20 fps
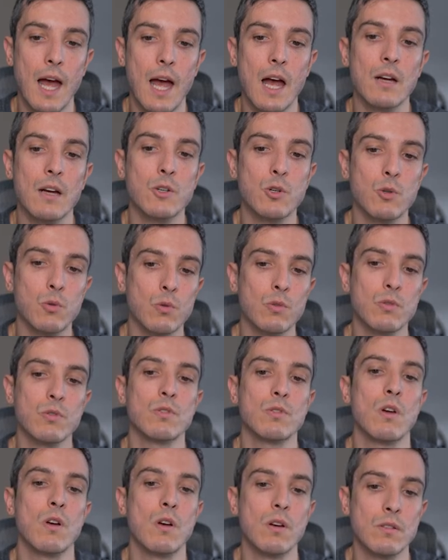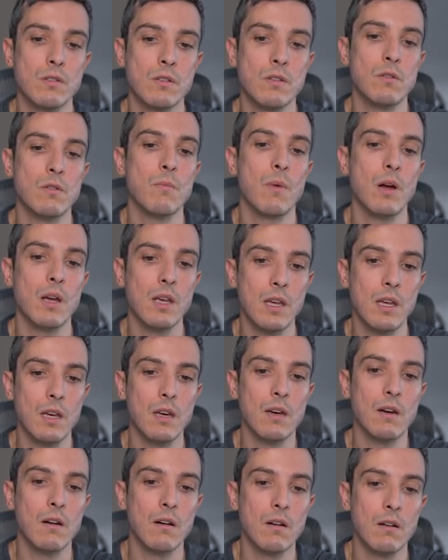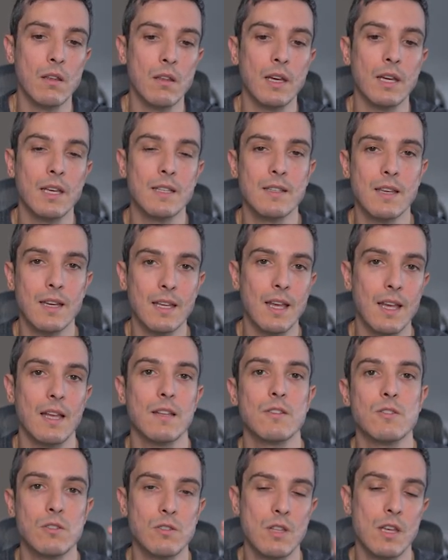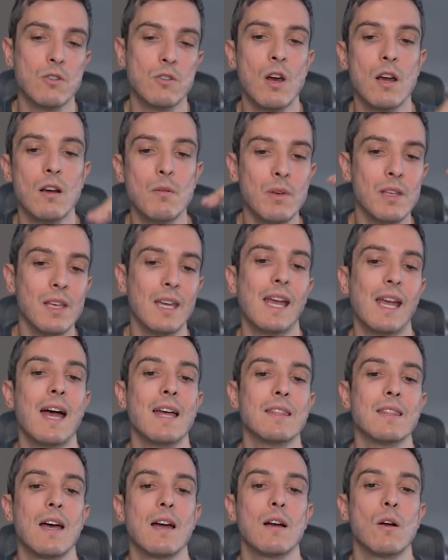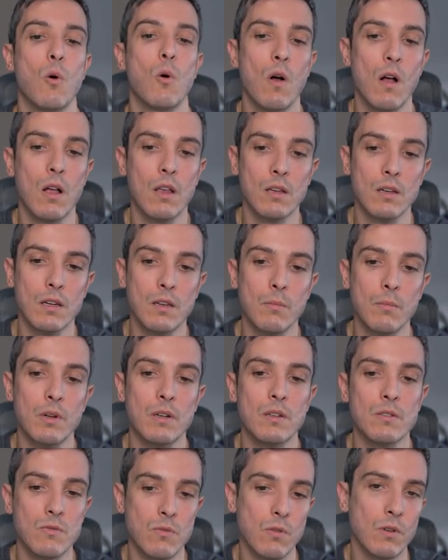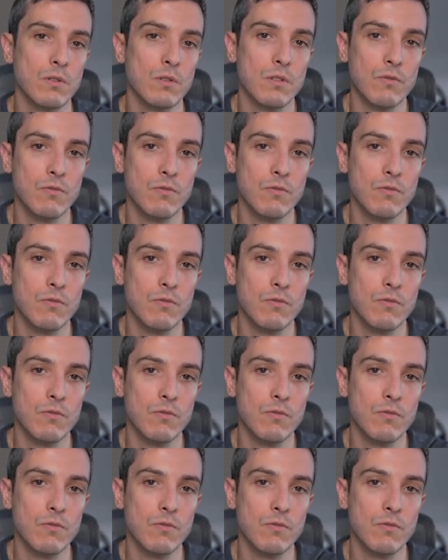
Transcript: actual songs that you might hear. Like it's like they try to be like at that quality, but it's royalty